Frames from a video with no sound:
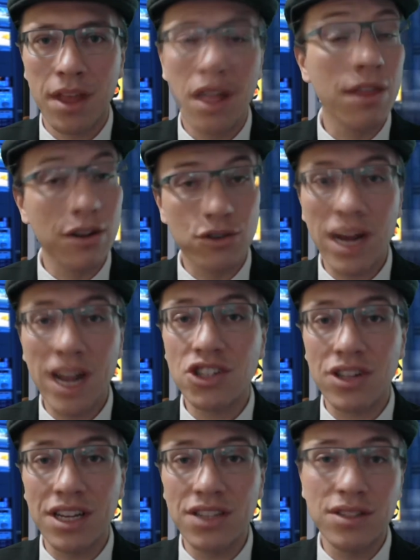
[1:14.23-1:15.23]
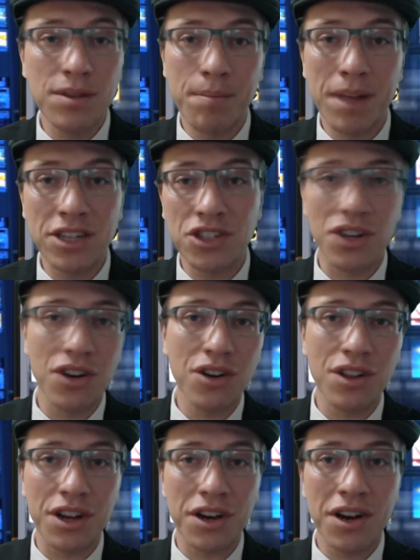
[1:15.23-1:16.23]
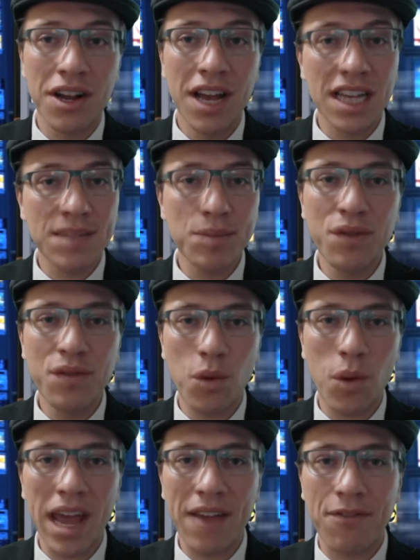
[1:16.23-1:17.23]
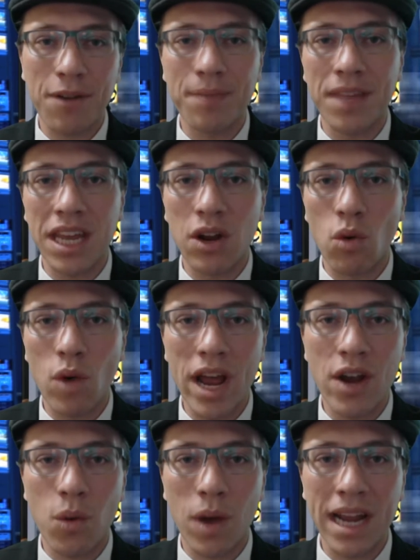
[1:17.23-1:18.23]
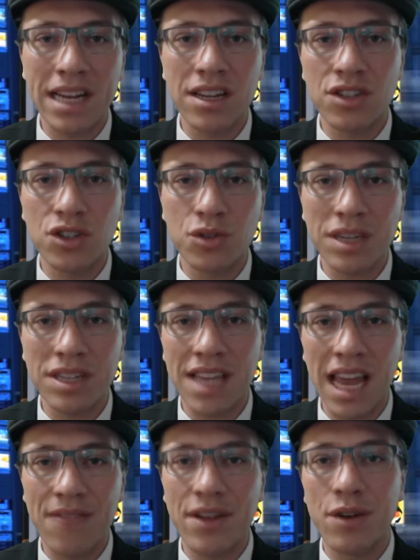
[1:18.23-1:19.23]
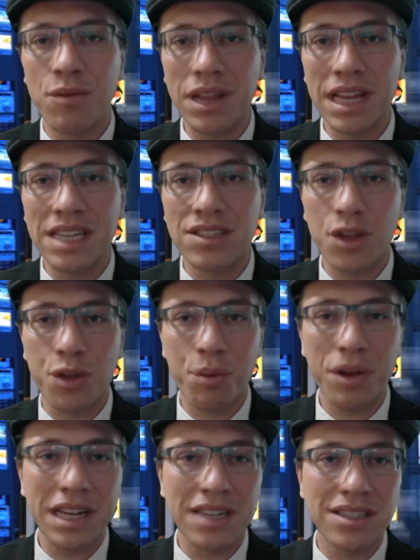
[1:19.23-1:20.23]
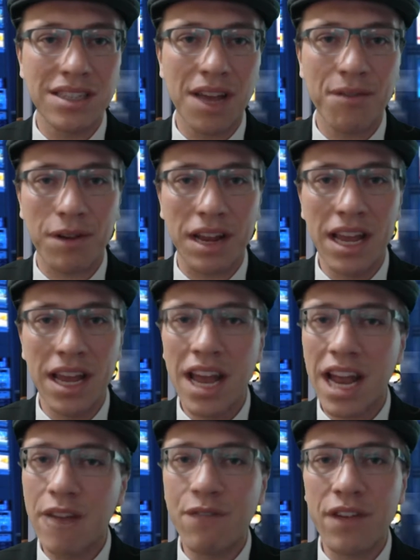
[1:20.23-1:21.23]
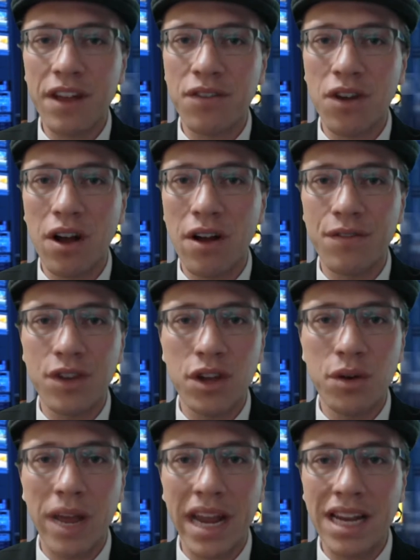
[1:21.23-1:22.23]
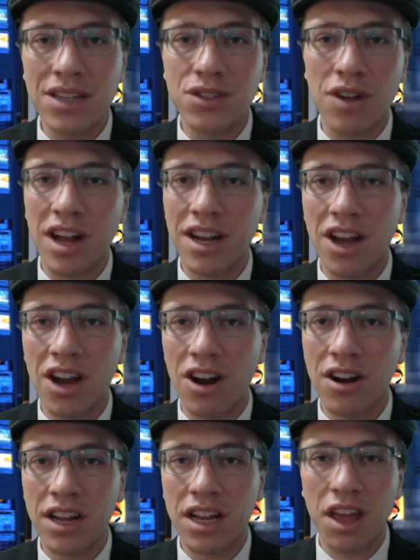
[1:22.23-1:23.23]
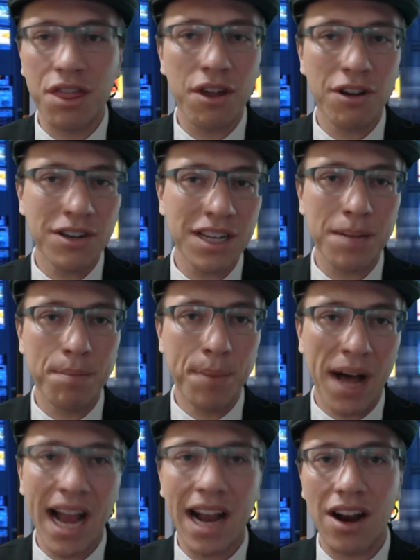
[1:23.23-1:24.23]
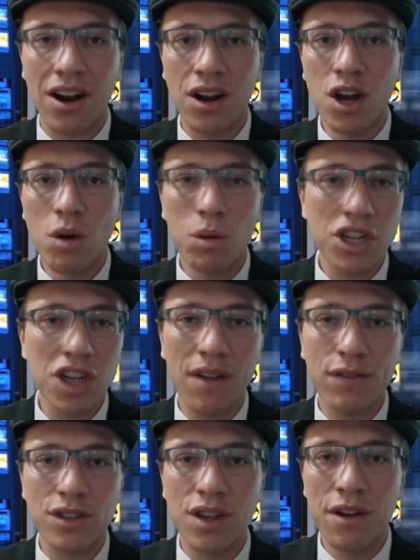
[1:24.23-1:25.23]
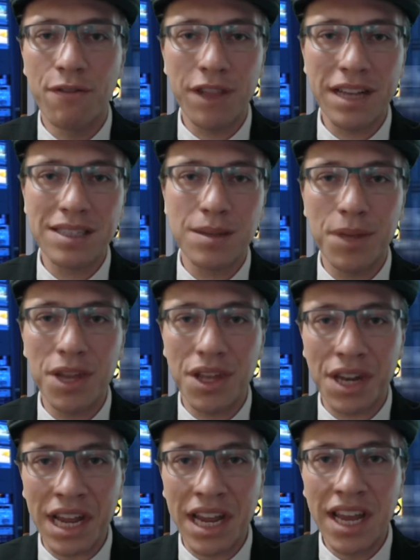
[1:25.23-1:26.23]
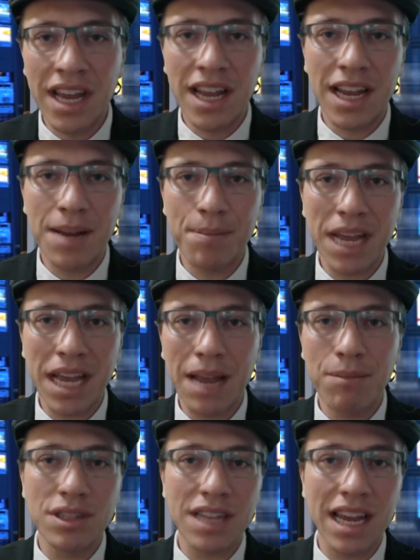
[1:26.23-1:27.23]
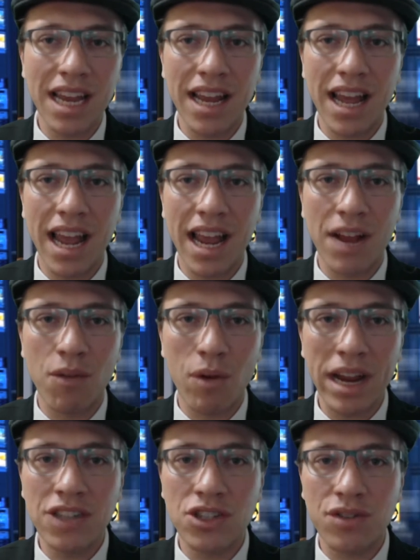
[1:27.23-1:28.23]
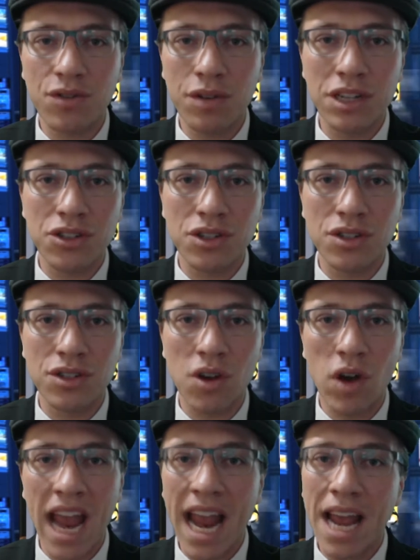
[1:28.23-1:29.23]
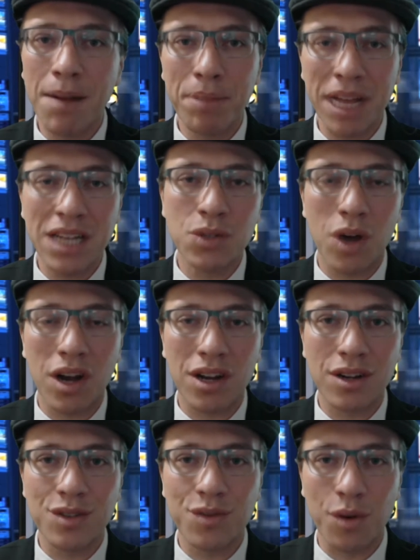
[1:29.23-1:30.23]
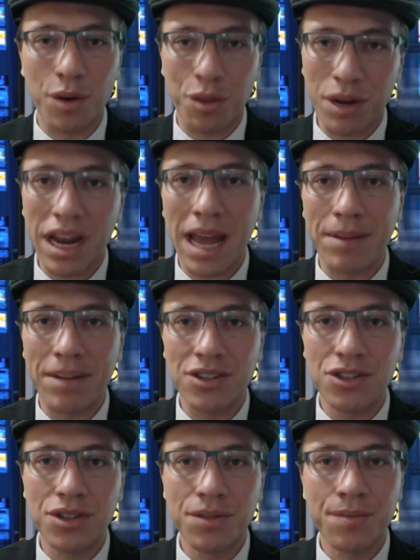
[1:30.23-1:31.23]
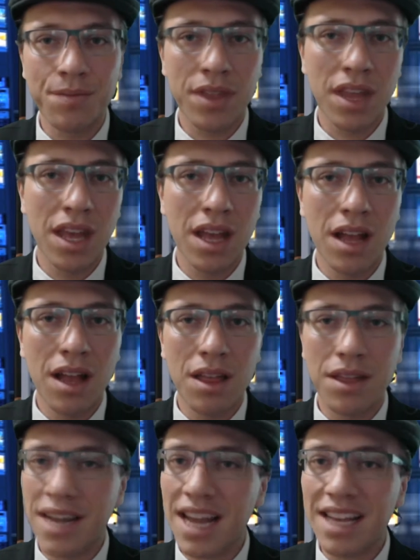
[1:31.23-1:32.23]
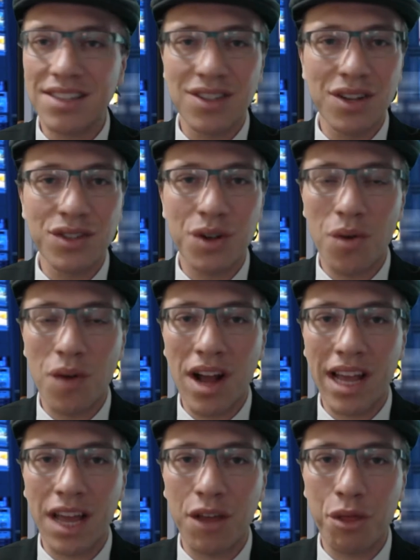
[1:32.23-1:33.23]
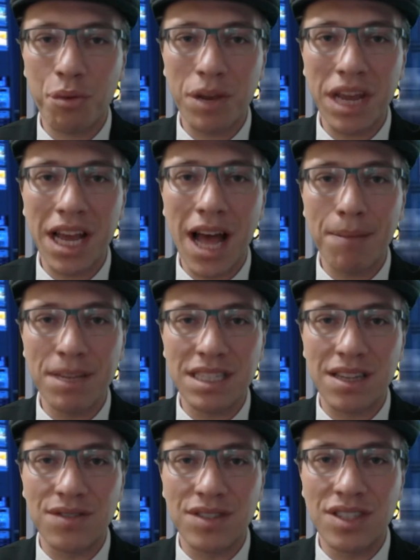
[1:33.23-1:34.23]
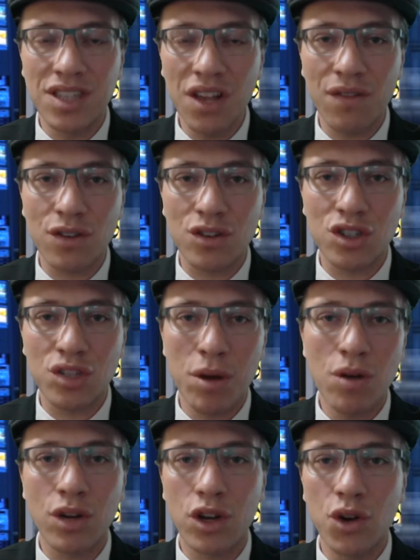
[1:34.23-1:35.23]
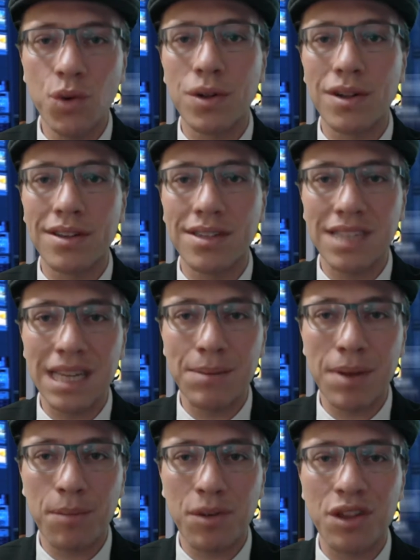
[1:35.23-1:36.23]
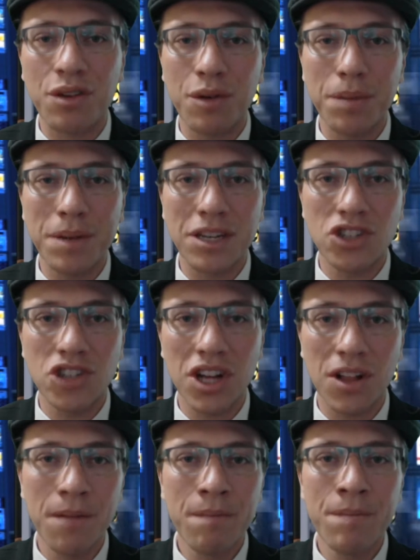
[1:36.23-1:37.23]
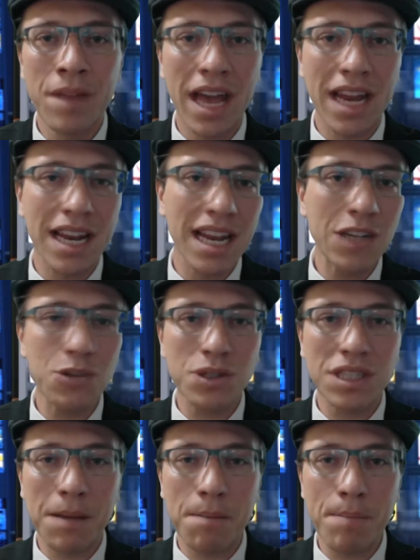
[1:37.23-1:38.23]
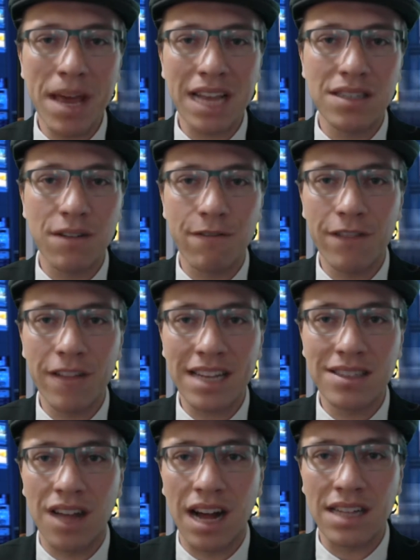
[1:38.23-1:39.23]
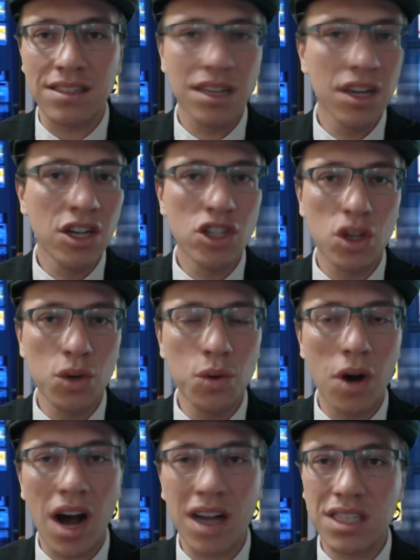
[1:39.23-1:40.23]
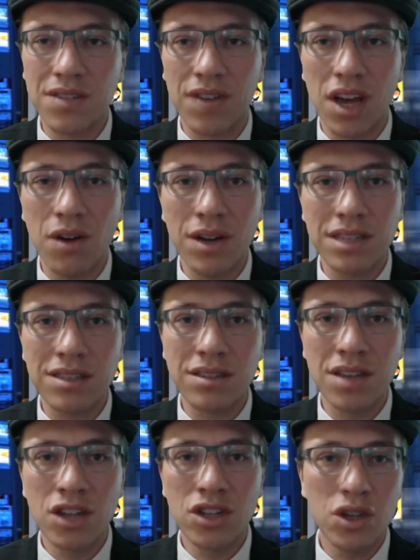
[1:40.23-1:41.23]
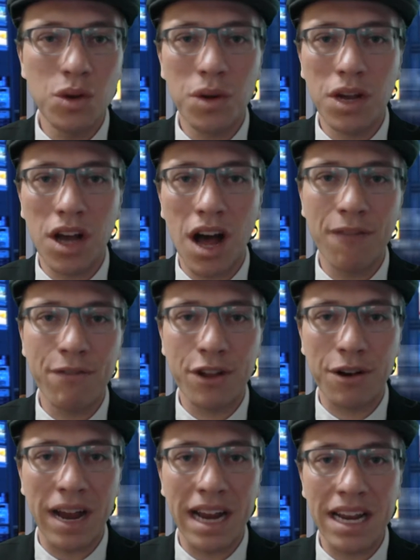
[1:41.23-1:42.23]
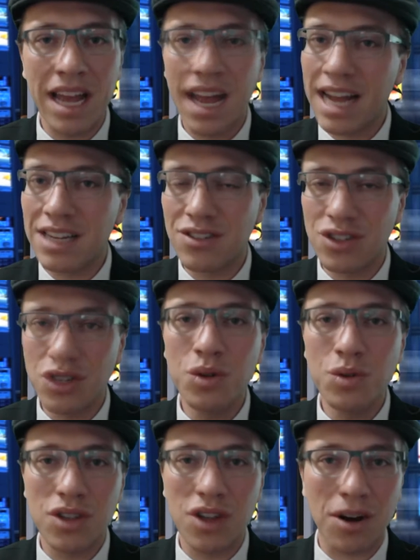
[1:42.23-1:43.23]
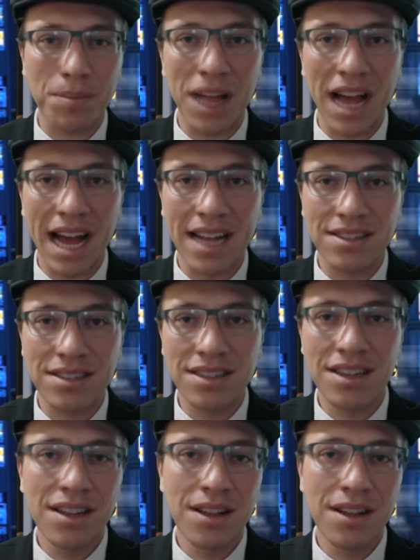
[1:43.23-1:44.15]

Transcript: The Dredge list, mentioned earlier, has moved away from the red-white Strixhaven release Thrilling Discovery in favor of new Innistrad card Cathartic Pyre, which offers flexibility in being able to hit a range of creatures and planeswalkers for 3 damage. The deck is also rocking 3 copies of Silver Smoke Ghoul to team up with Creeping Chill, and an interesting mix of flex slots, 2 Ox of Agonis, 2 Conflagrate, and 2 Dark Blast.